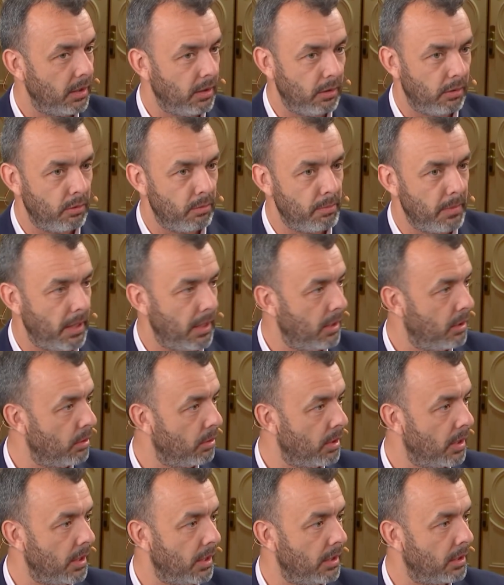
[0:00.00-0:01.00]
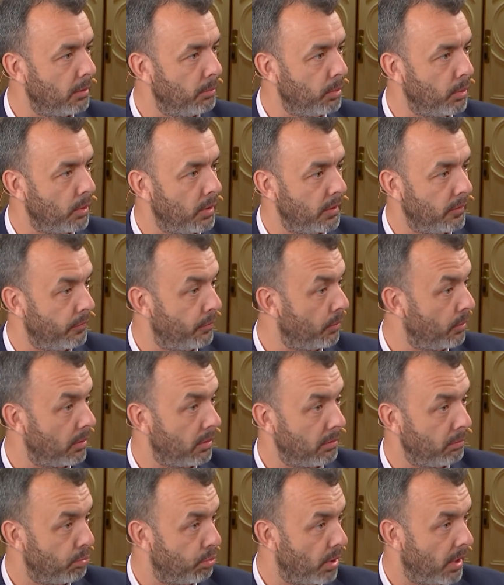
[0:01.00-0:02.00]
You may go to AWS
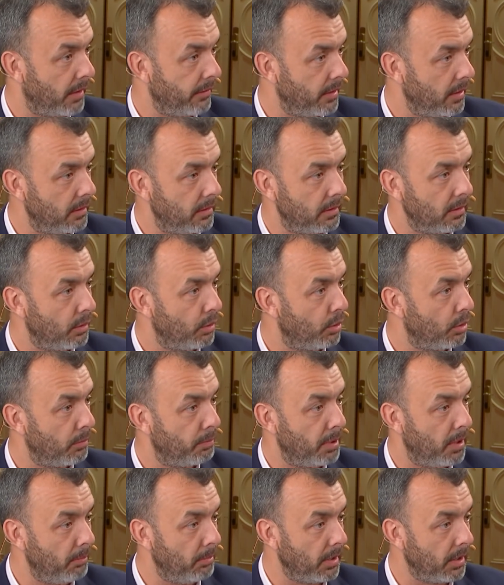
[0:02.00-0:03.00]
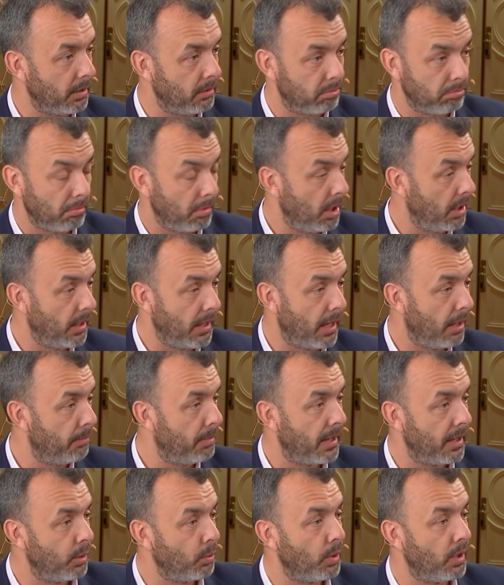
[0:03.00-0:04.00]
for private or public, and now,
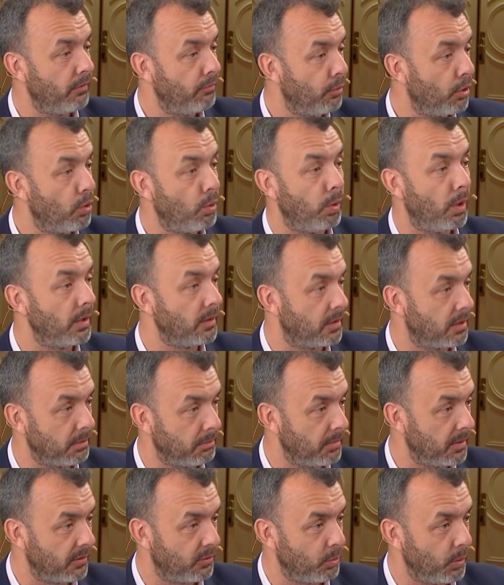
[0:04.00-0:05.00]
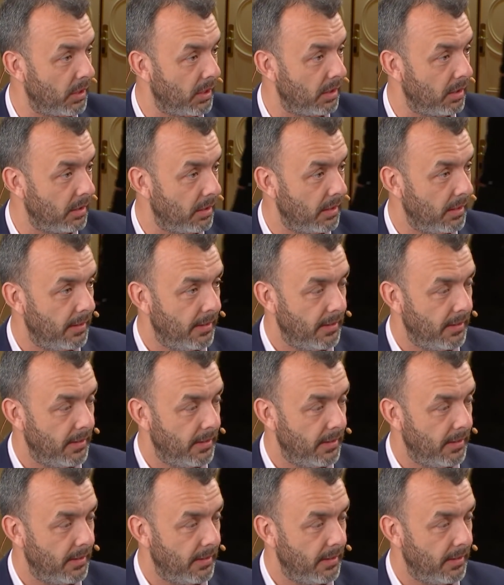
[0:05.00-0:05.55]
by the way, for quantum as well.